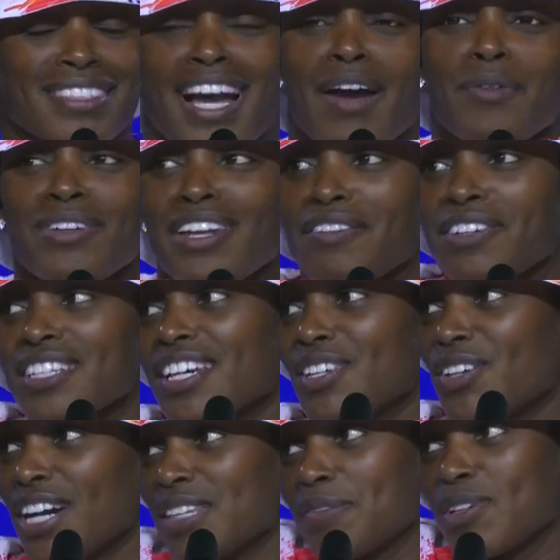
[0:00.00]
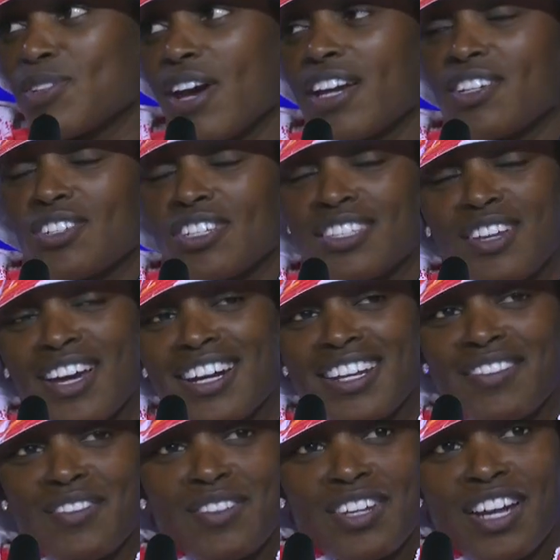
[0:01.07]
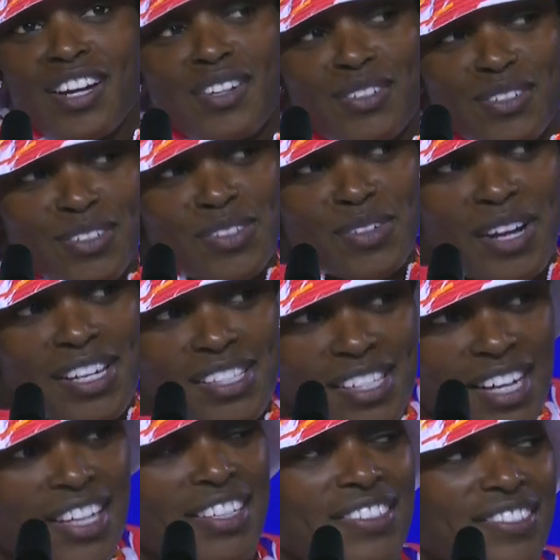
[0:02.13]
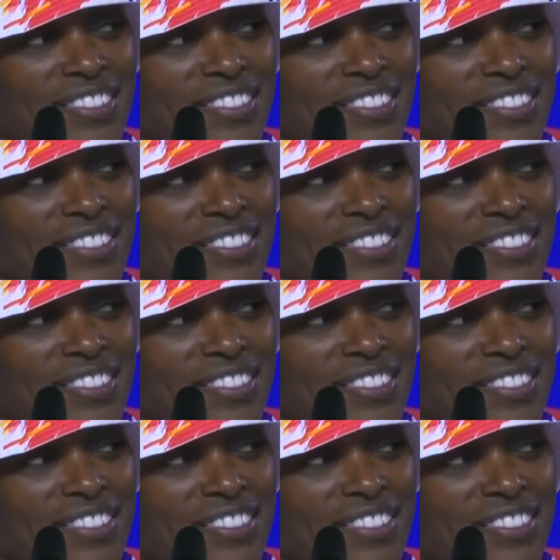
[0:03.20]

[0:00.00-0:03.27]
I would never tell you guys my strategy, so I don't even know who asked that.